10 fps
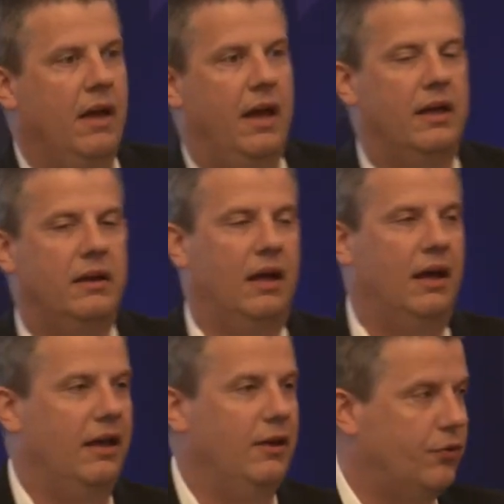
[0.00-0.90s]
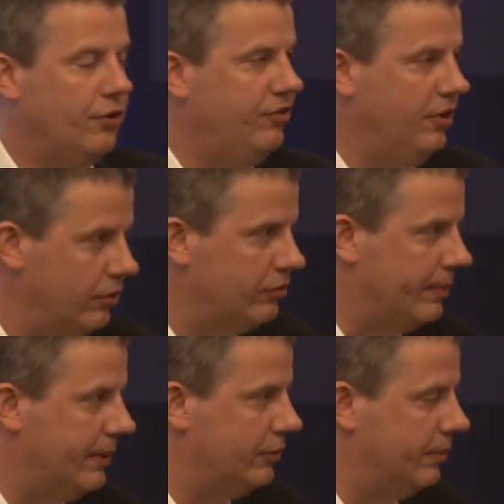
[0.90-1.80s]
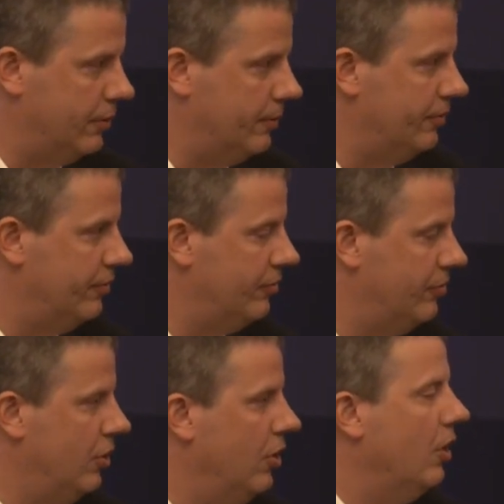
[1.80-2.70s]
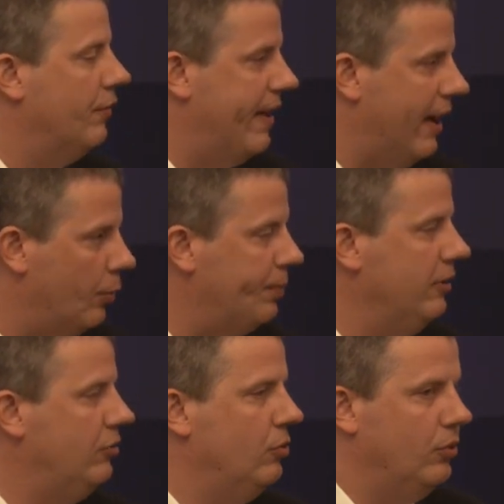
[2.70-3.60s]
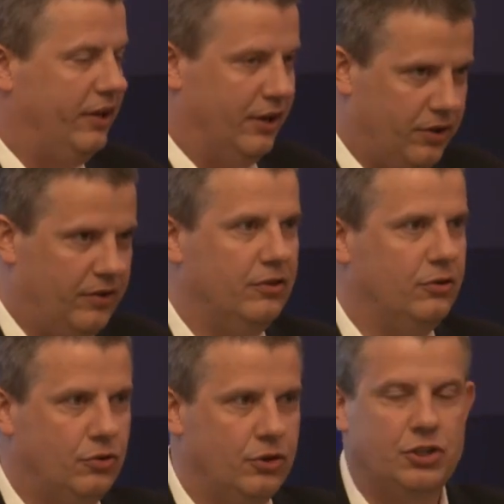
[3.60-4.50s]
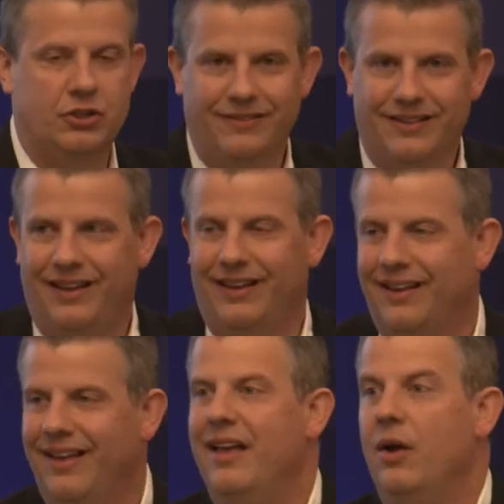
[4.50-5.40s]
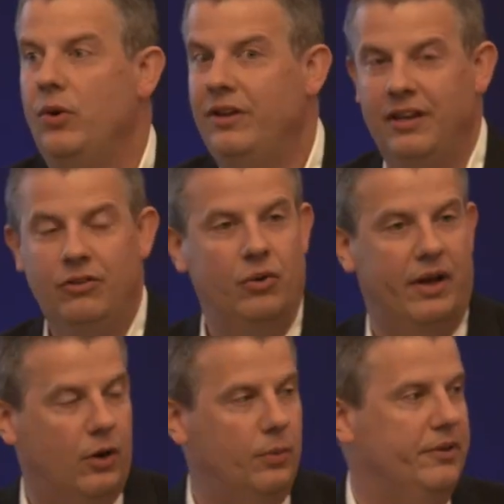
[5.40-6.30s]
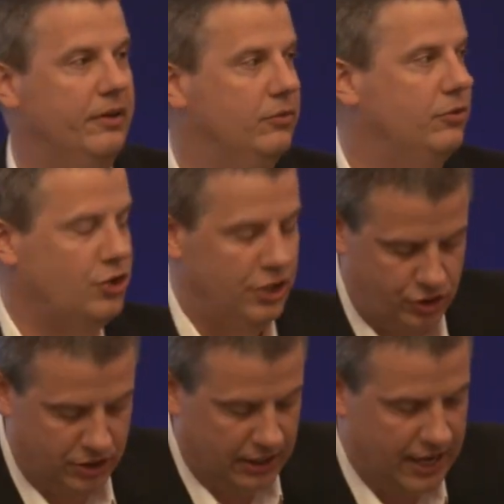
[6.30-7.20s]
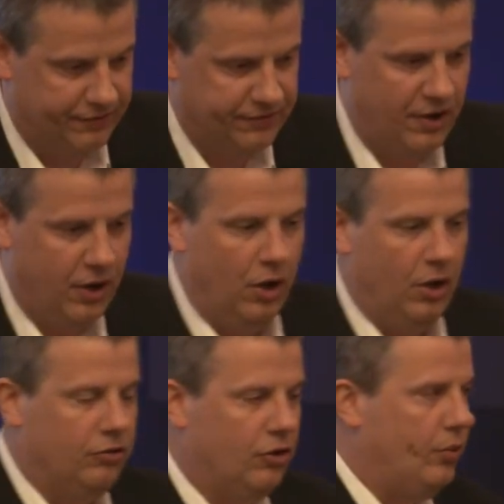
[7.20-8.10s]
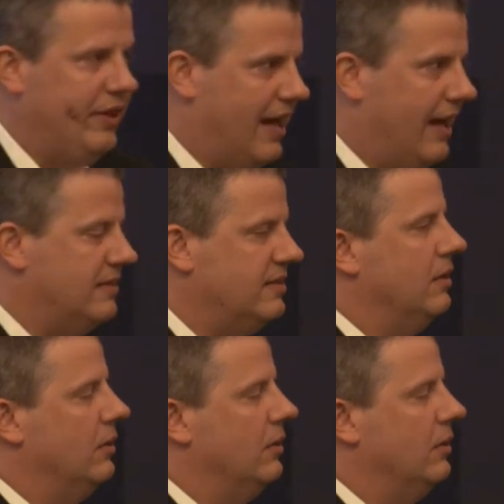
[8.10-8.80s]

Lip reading: And if we're serious about the purpose of helping to increase the nutrition intake, we need to help them to change their lives. So with that,